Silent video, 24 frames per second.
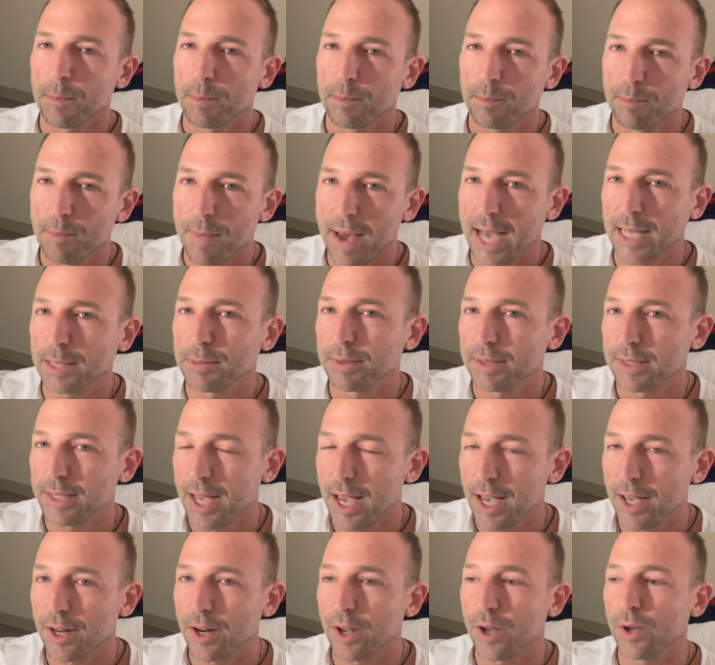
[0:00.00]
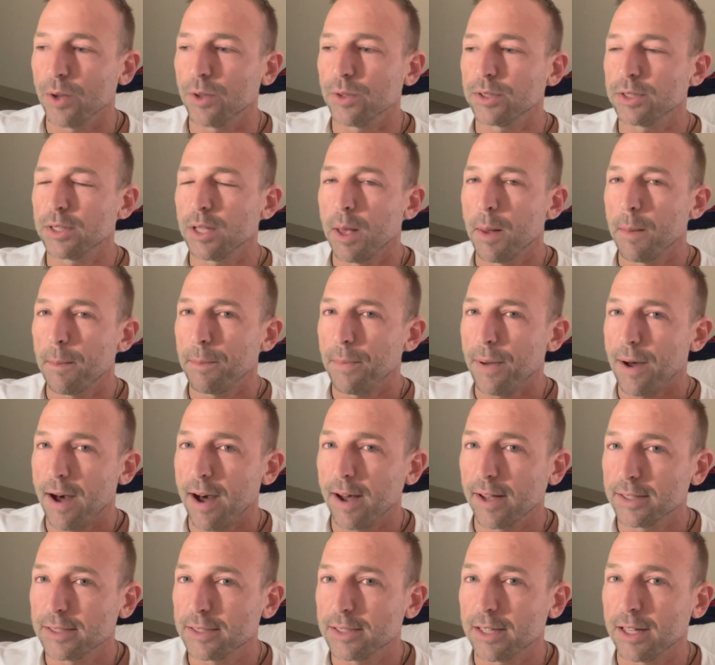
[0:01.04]
mashed potatoes,
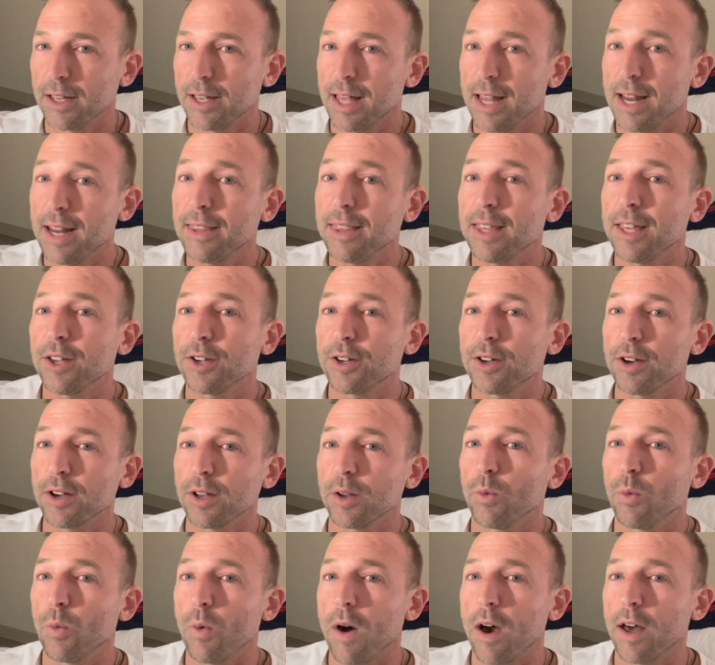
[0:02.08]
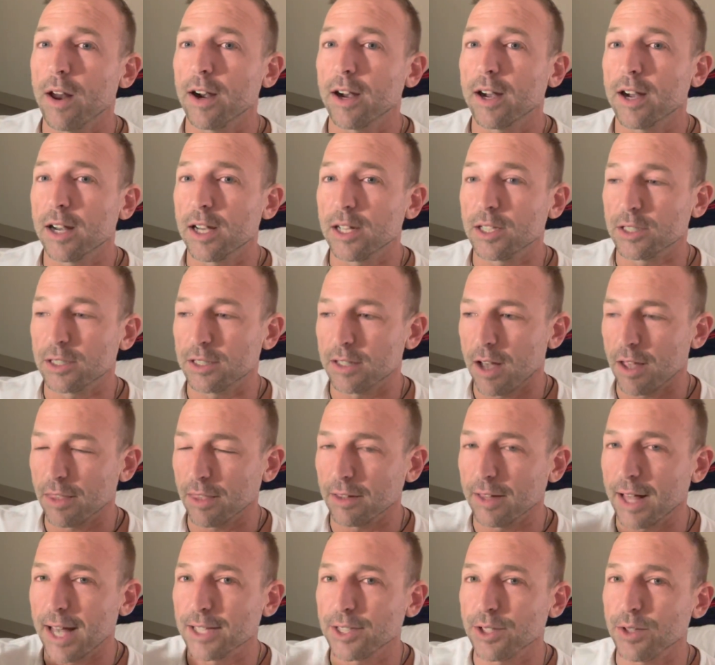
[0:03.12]
pasta, anything you cook in water, because on the
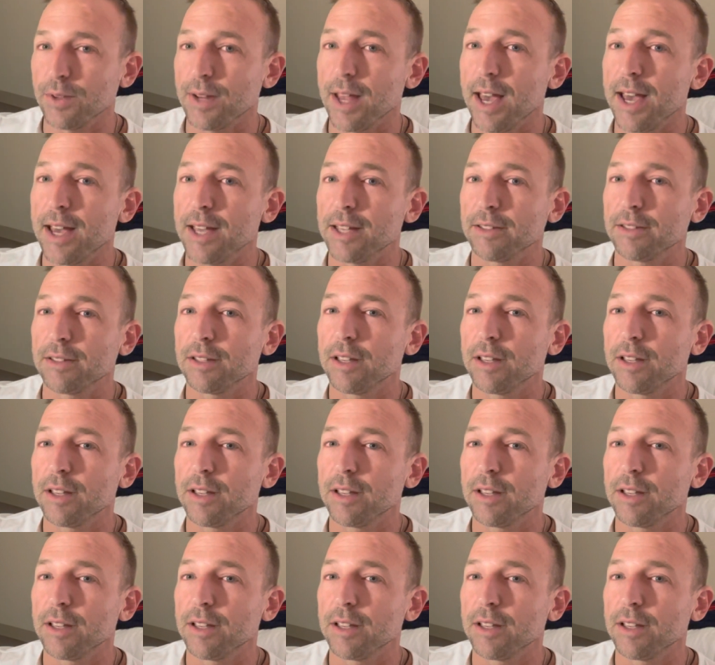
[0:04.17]
last 2 days,